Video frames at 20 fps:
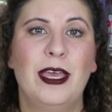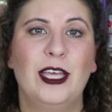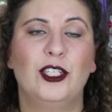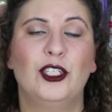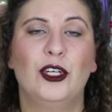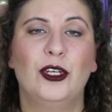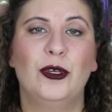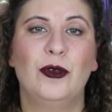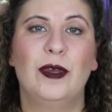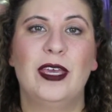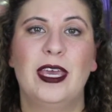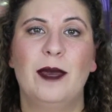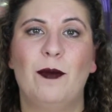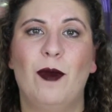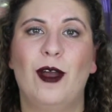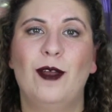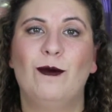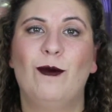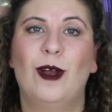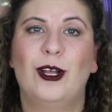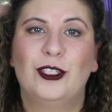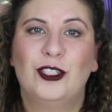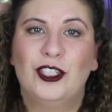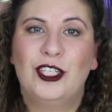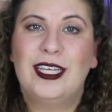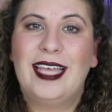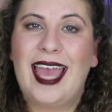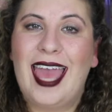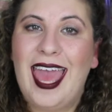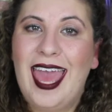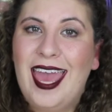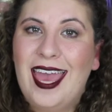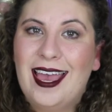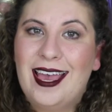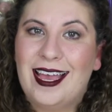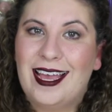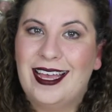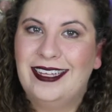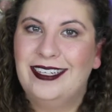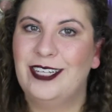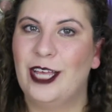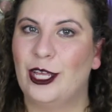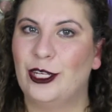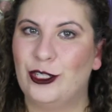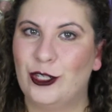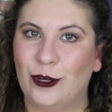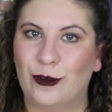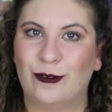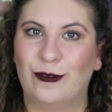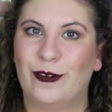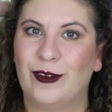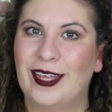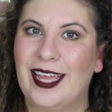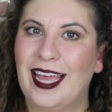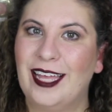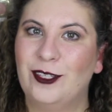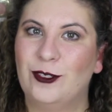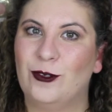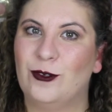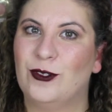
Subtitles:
make sure you keep on watching and don't forget